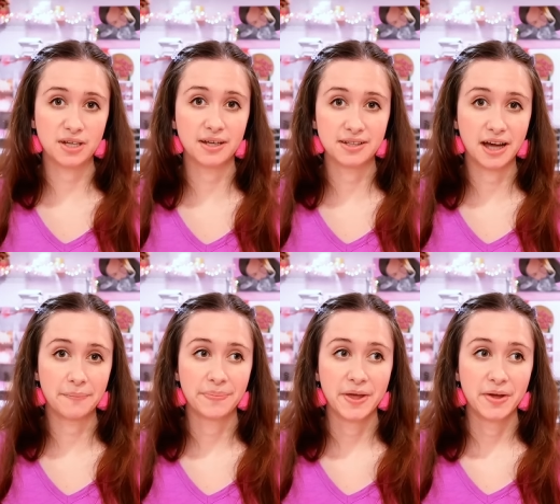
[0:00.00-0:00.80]
it on
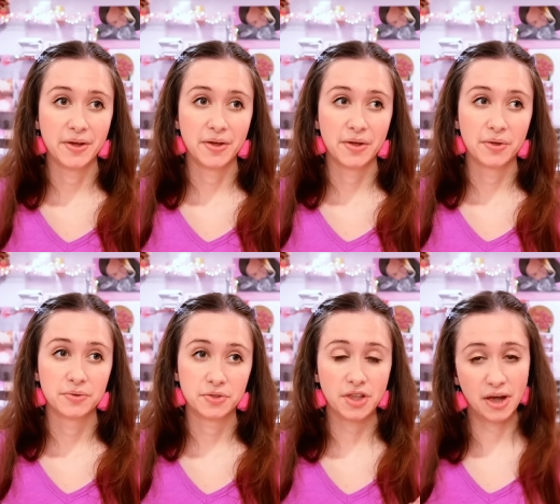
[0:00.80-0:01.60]
time.
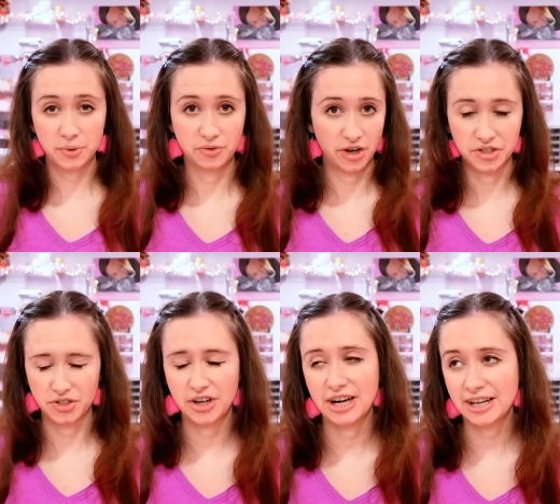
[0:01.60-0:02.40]
So that was
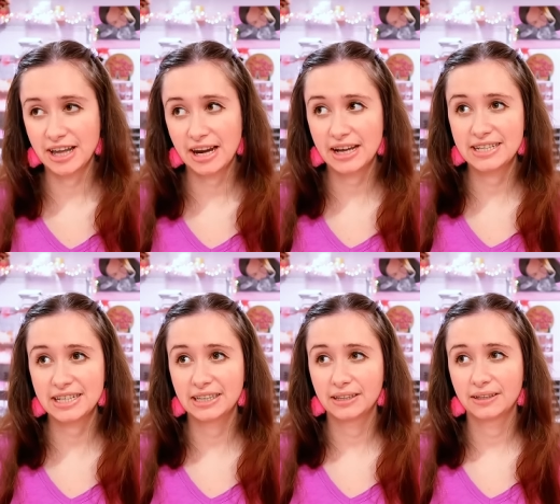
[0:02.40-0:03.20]
frustrating and I
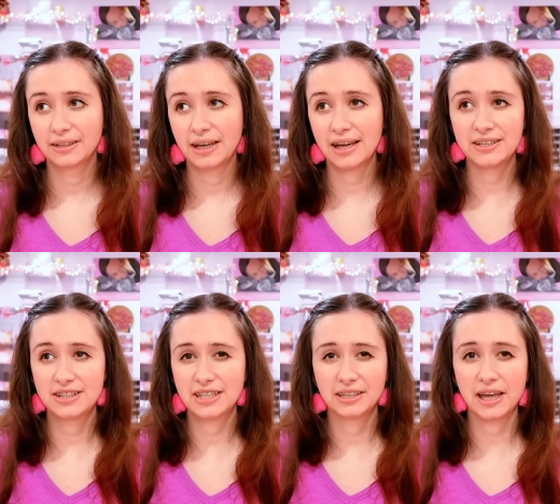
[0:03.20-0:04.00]
didn't I
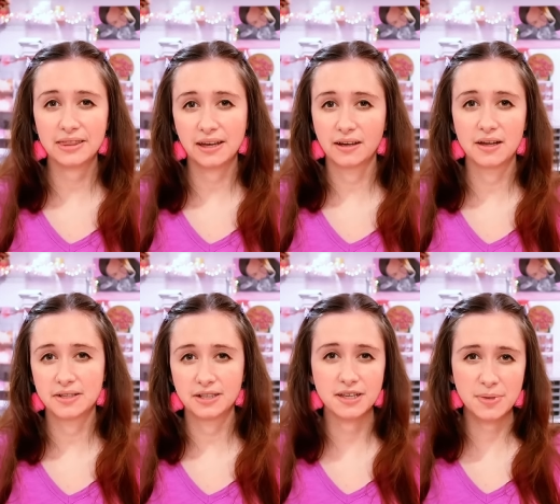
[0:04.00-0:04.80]
just didn't like that
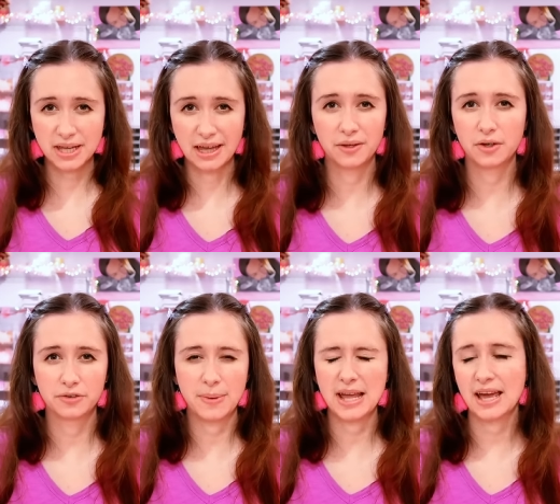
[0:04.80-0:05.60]
constantly being held
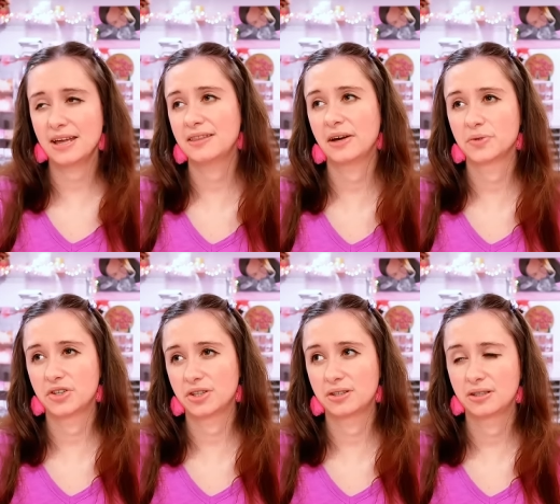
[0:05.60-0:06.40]
over my head. That was
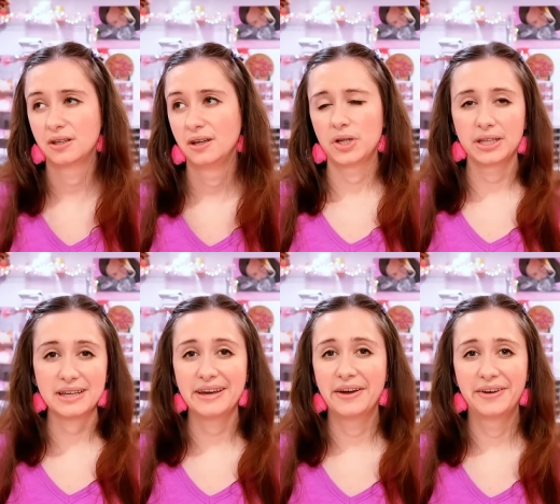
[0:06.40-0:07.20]
just
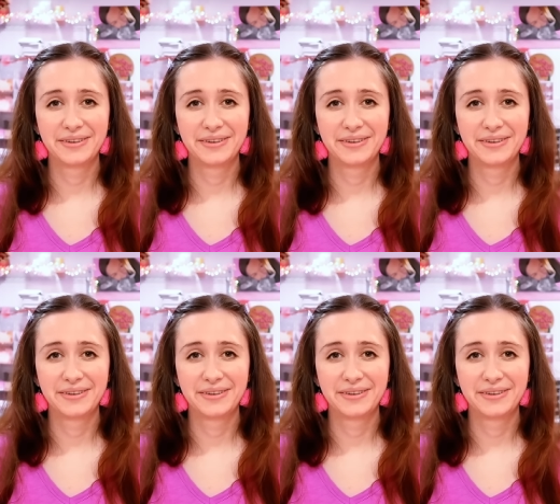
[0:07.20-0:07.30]
really